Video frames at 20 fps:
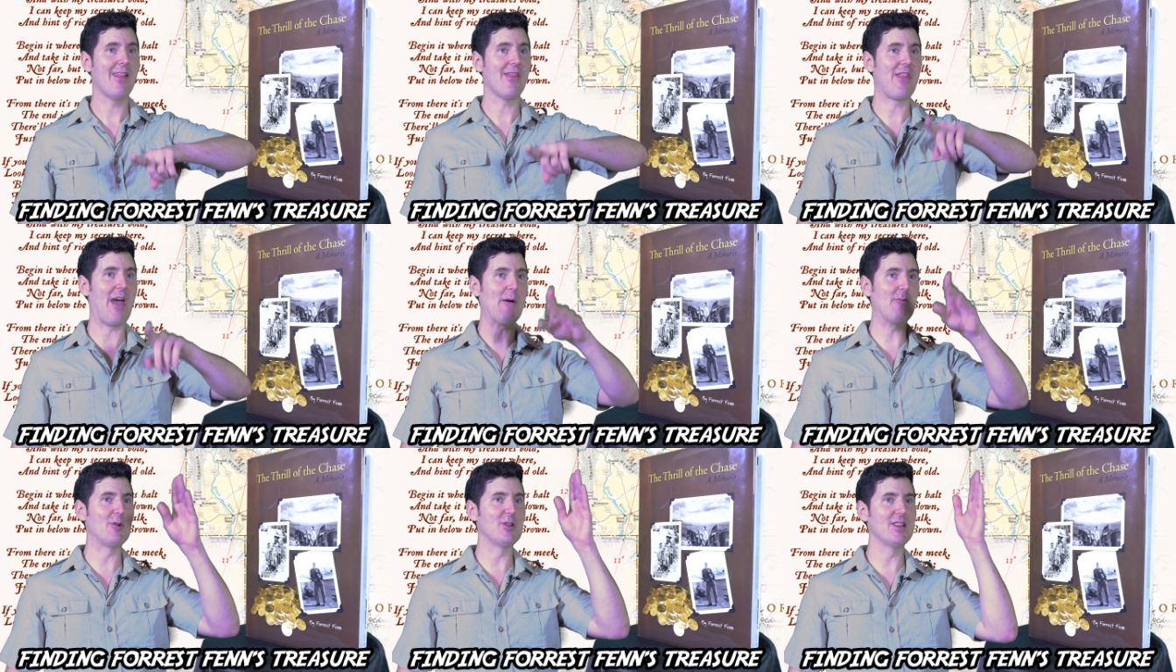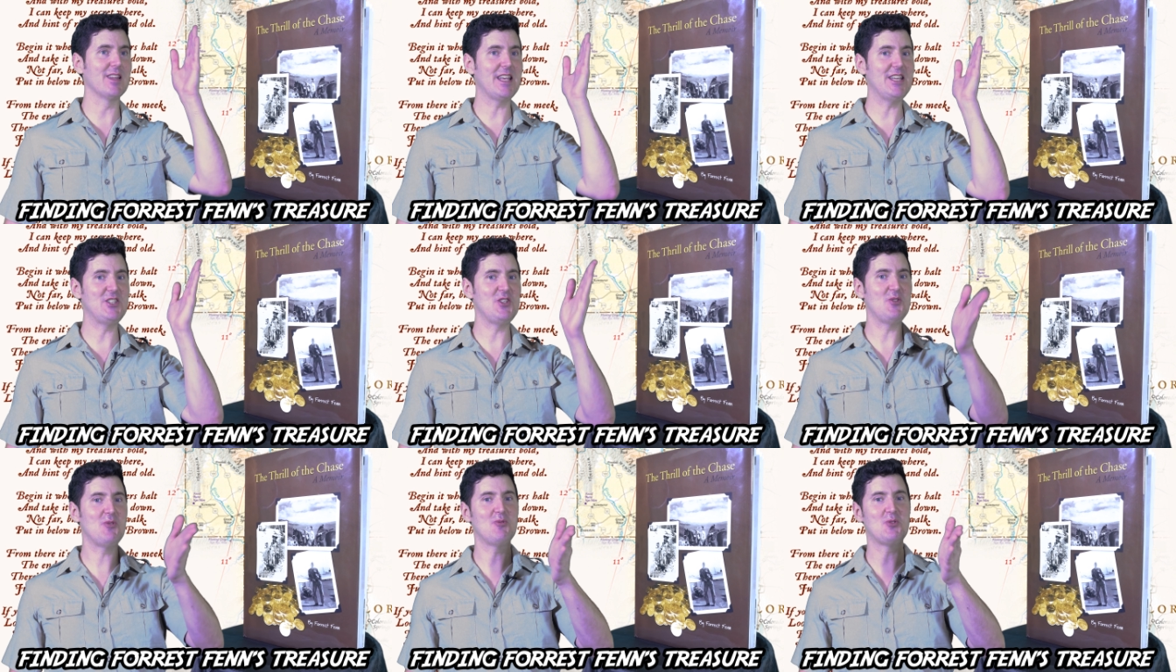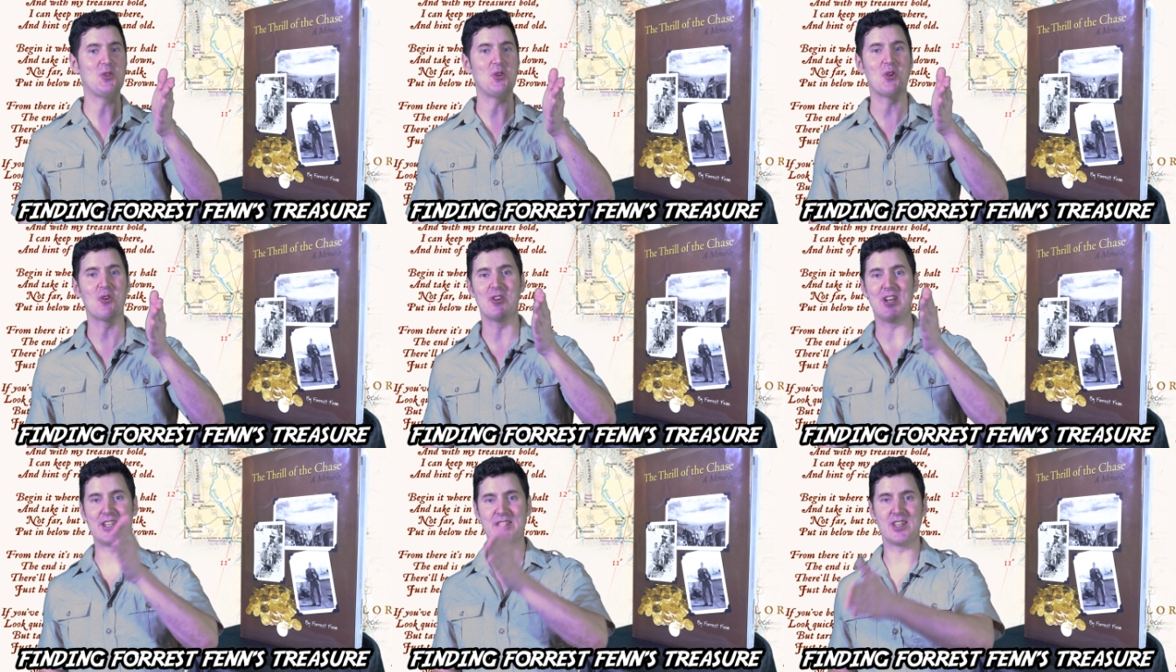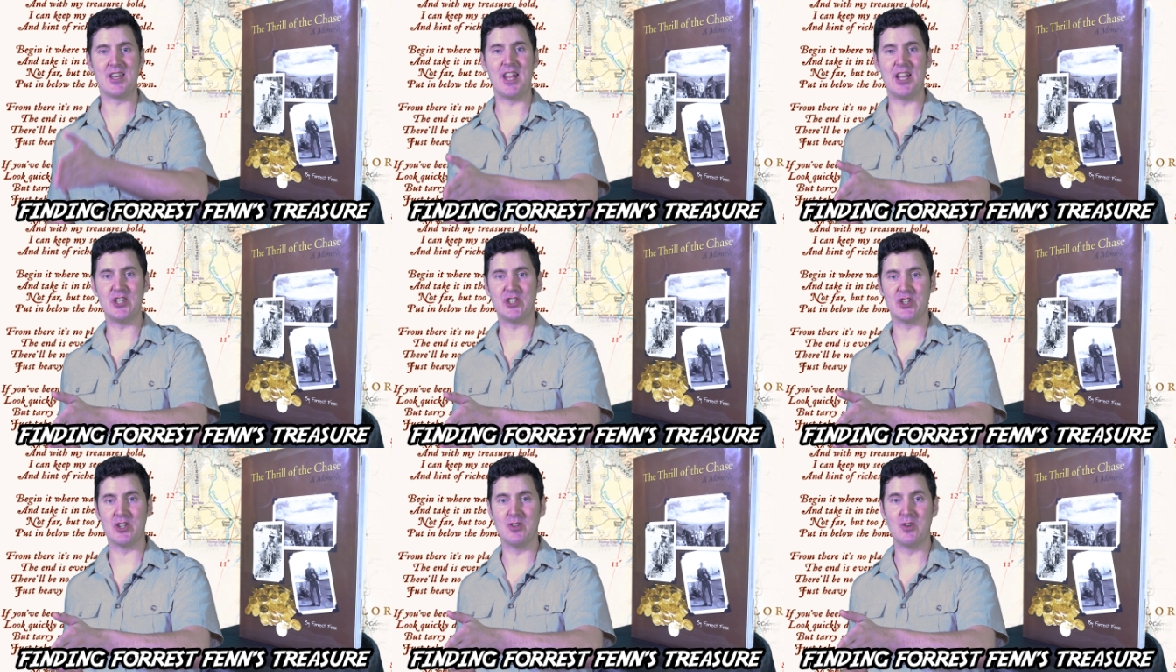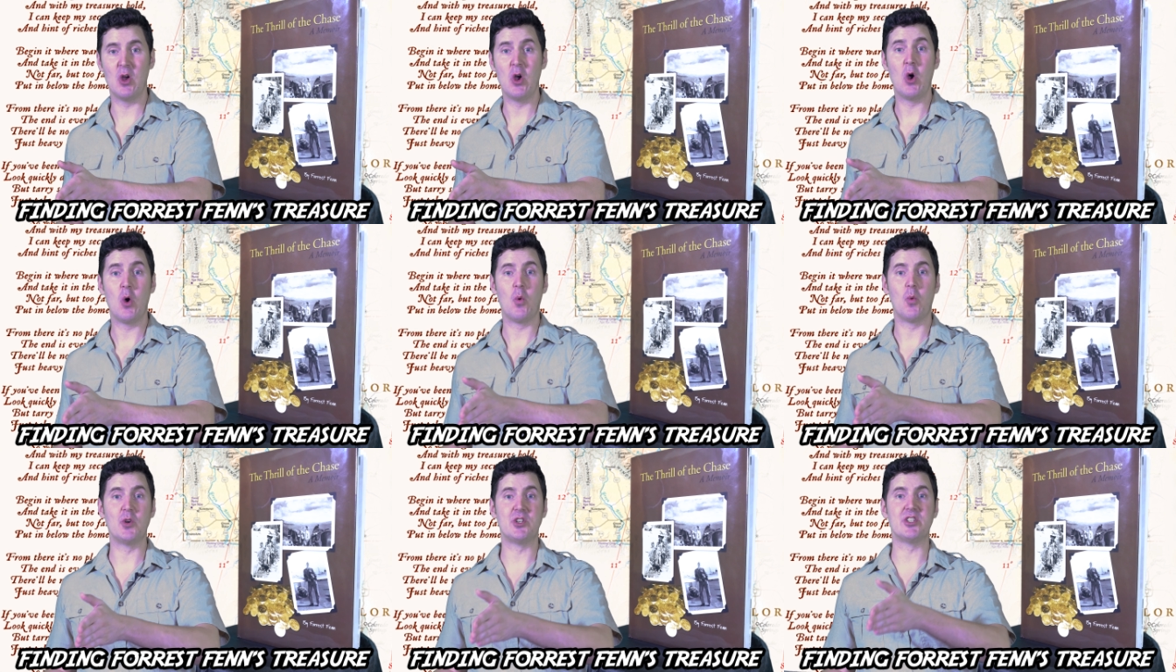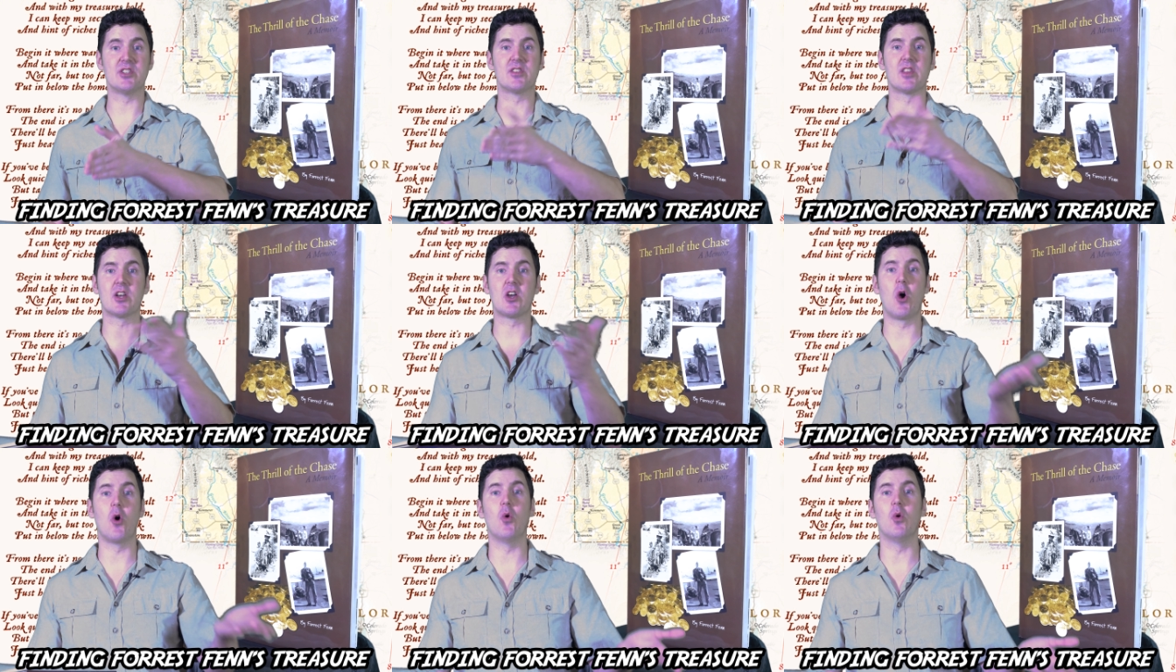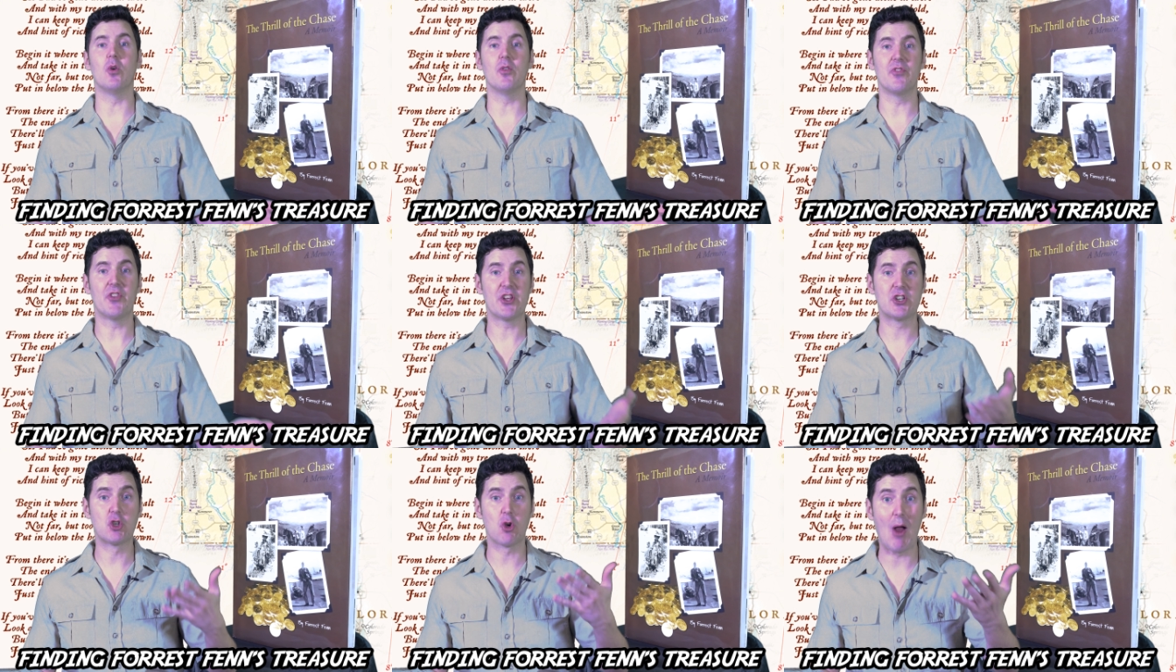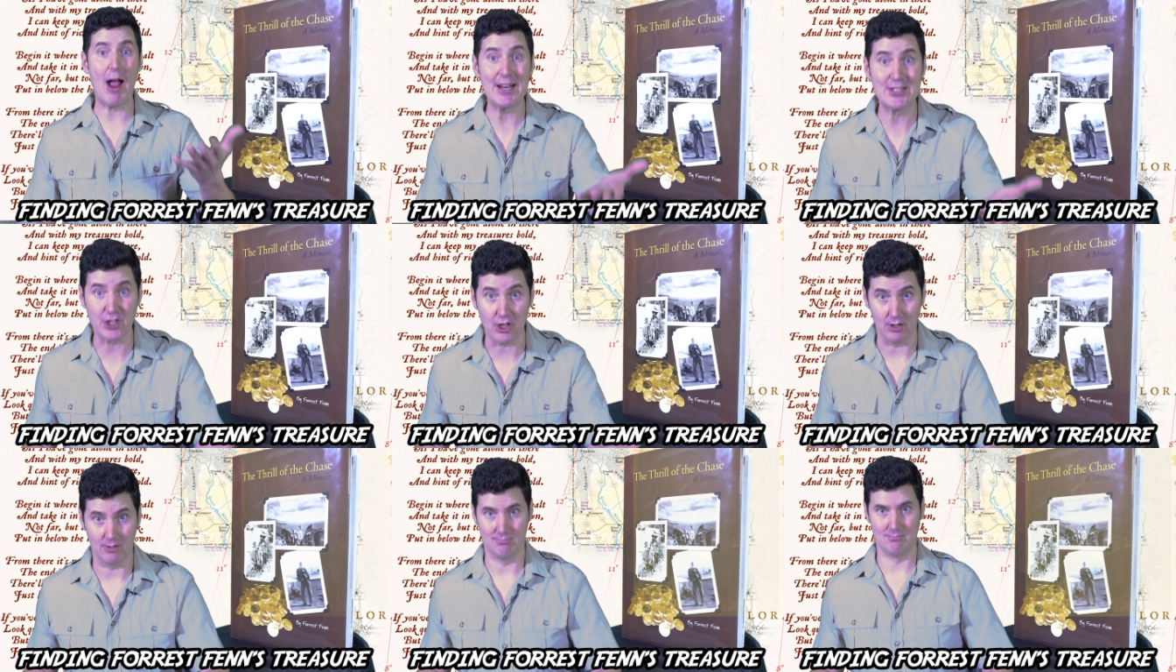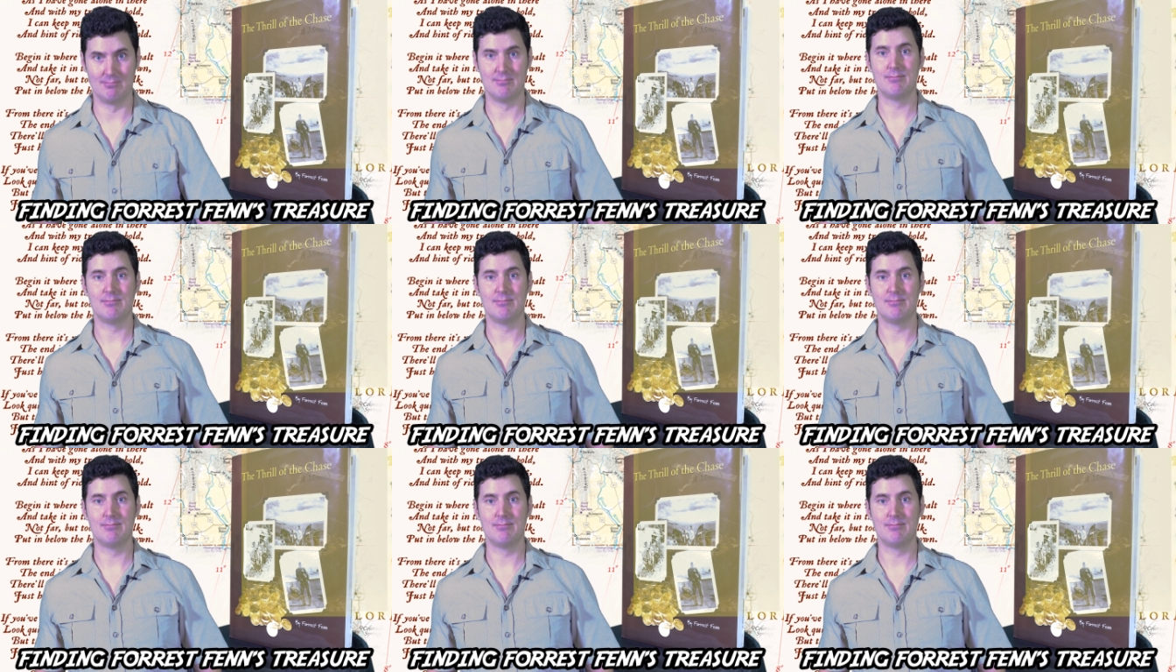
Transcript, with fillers: that will lead you to your destination, which is the gold, the treasure.